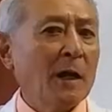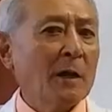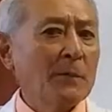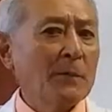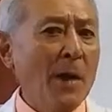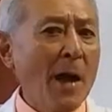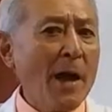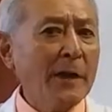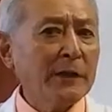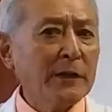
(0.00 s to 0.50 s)

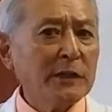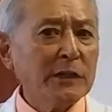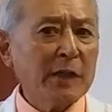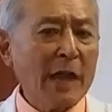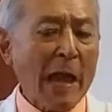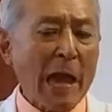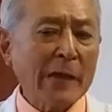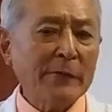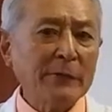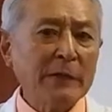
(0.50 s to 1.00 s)
our
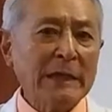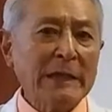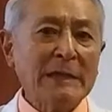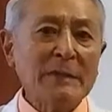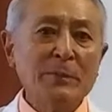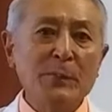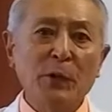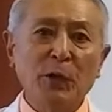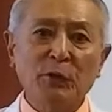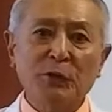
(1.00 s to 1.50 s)
bodies have
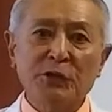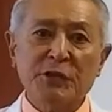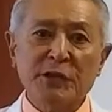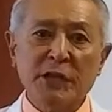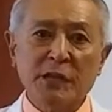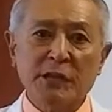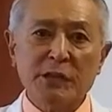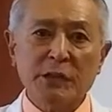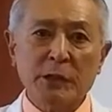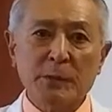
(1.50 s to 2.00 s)
inbuilt
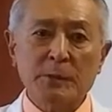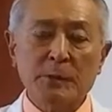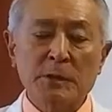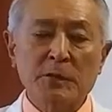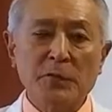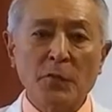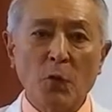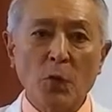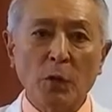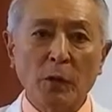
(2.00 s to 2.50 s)

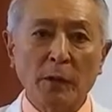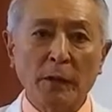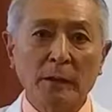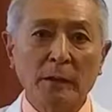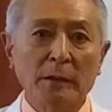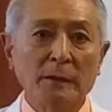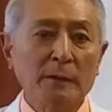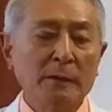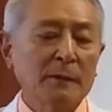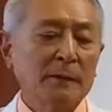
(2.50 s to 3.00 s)
systems
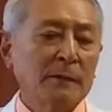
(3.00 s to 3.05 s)
for